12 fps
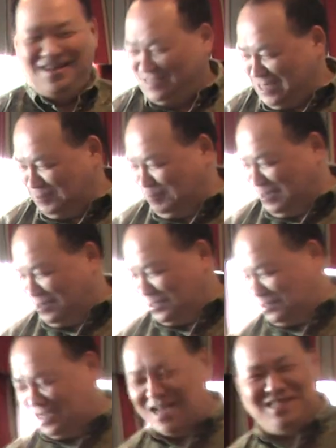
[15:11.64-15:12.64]
Just
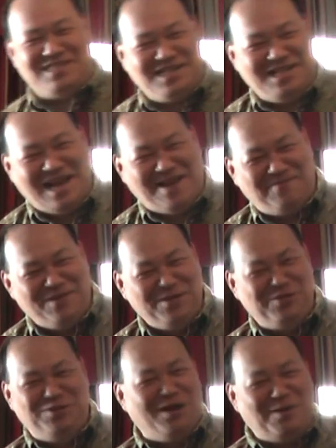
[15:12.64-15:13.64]
because you can't see them,
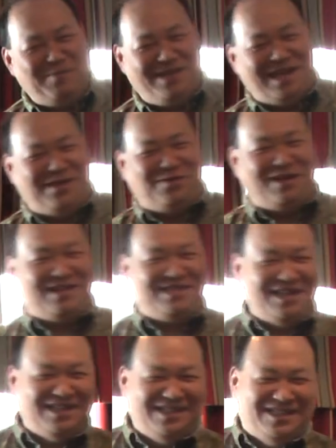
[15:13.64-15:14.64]
do not mean they don't
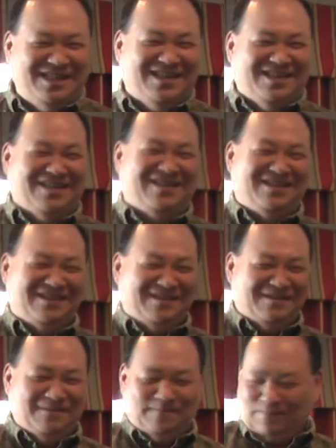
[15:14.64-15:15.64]
exist.
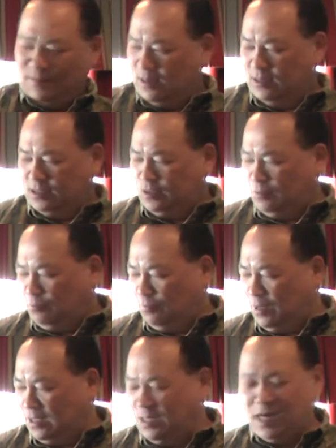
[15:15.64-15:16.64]
So
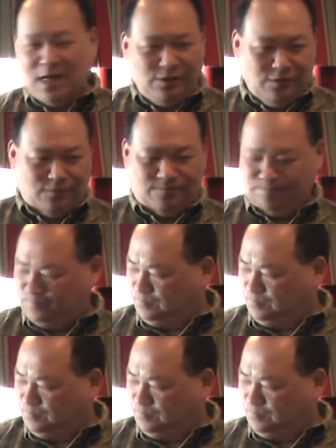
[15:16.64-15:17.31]
what did I do?